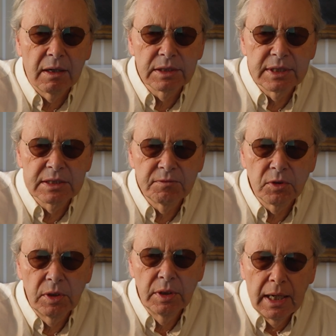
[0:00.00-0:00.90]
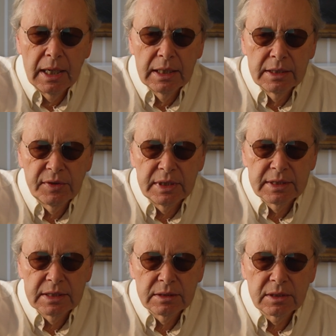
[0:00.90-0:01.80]
R stands for, I think
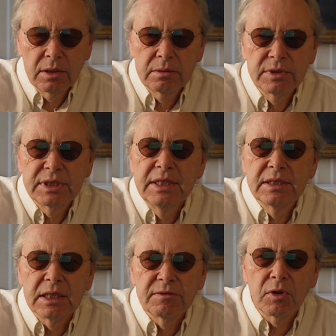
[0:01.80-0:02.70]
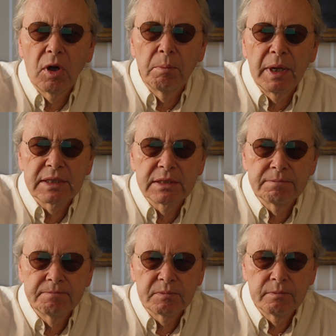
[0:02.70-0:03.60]
the C stands for compact
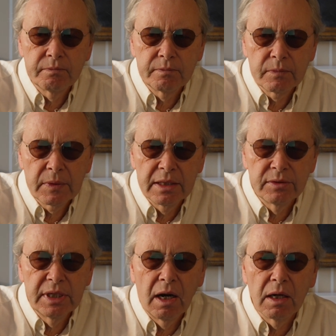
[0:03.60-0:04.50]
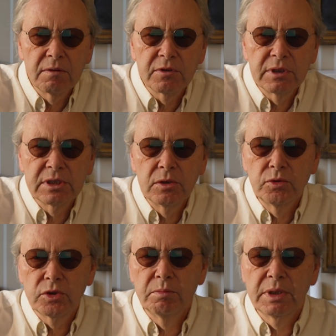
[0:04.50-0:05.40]
and the R for
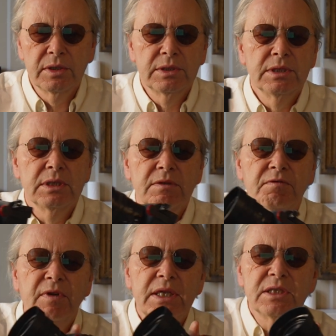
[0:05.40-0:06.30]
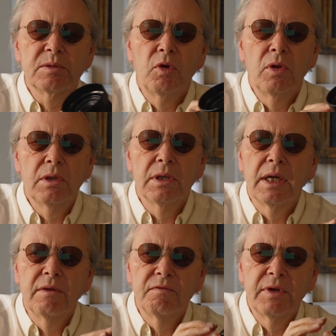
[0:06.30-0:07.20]
resolution, because this is a very small
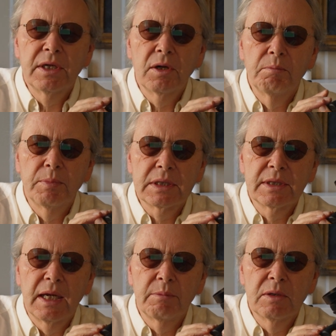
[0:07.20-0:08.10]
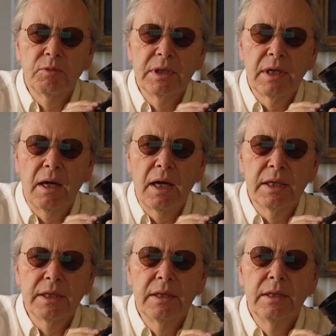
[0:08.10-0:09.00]
and very compact camera with a
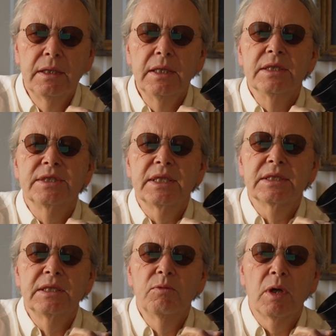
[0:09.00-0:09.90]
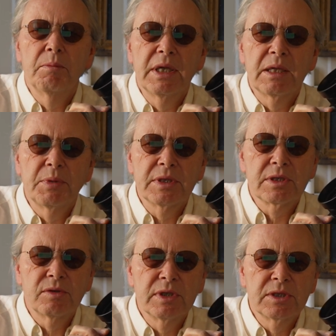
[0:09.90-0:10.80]
high 61
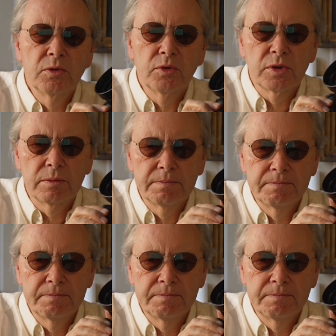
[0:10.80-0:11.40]
megapixel resolution.